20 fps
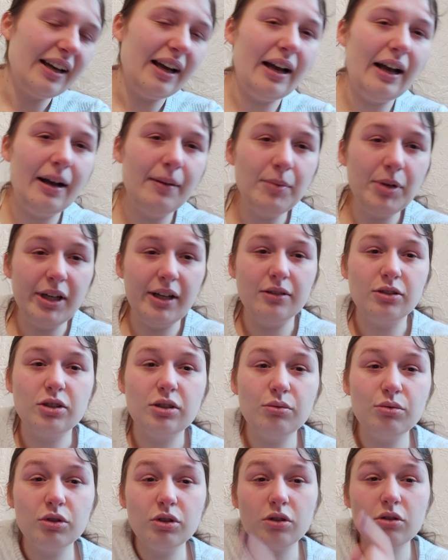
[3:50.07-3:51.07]
What else?
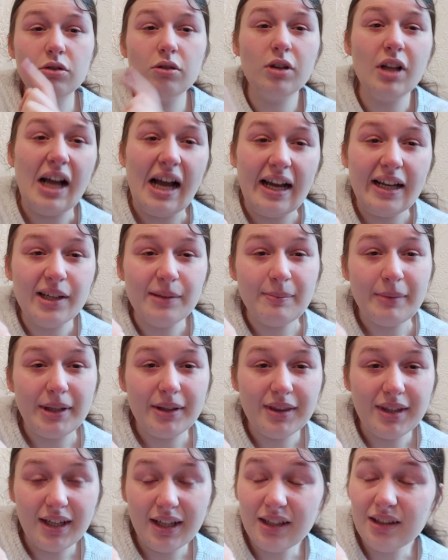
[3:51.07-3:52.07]
There was a cool Iron
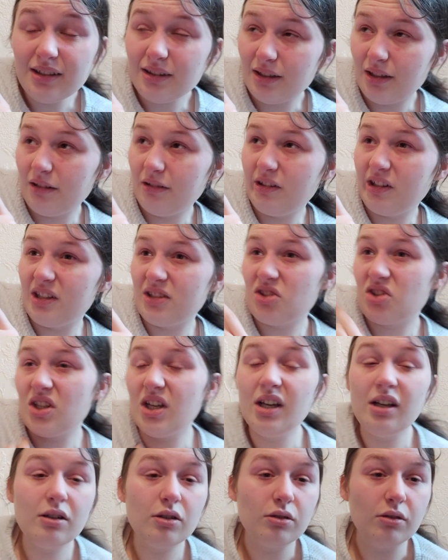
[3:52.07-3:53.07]
Man thing. There it is
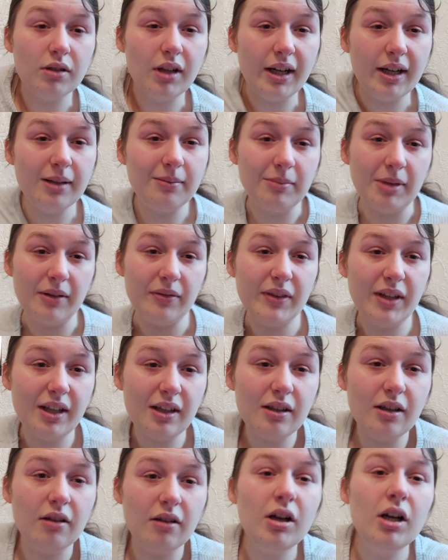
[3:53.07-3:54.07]
there. Cool Iron Man
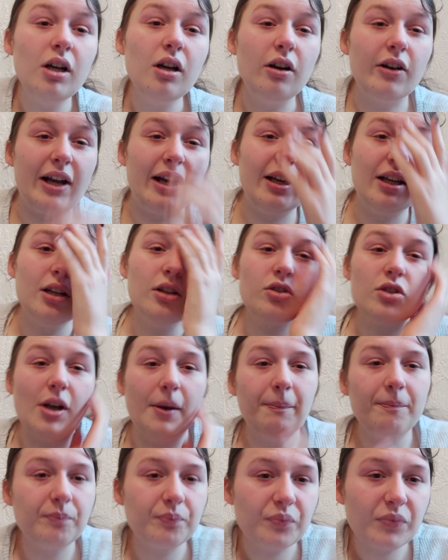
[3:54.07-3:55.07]
thing. You know, okay,
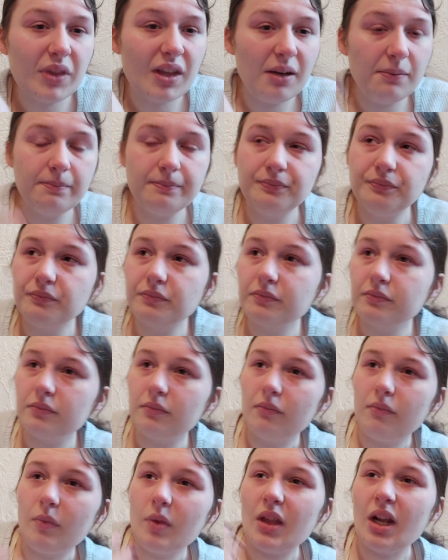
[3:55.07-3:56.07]
so
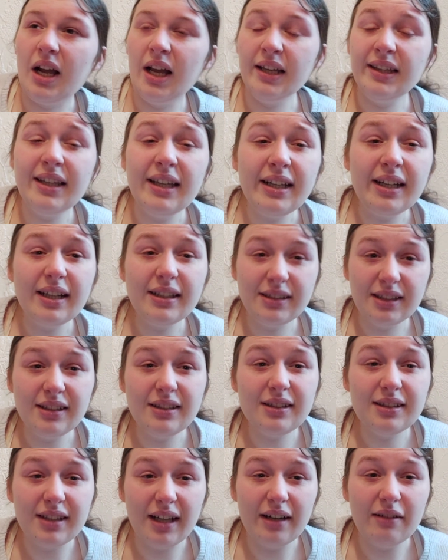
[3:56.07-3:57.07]
I think it
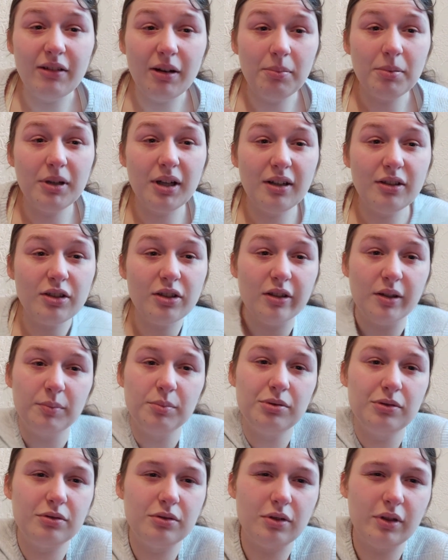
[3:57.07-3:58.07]
didn't say replica, so I'm
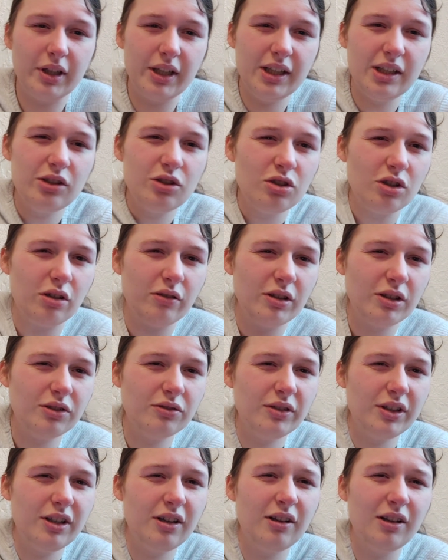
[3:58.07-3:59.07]
pretty sure it's
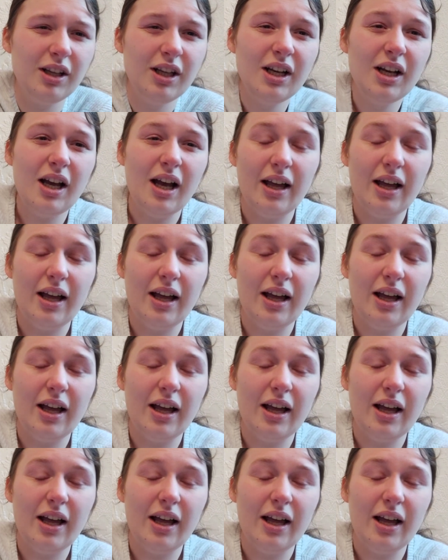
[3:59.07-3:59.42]
real.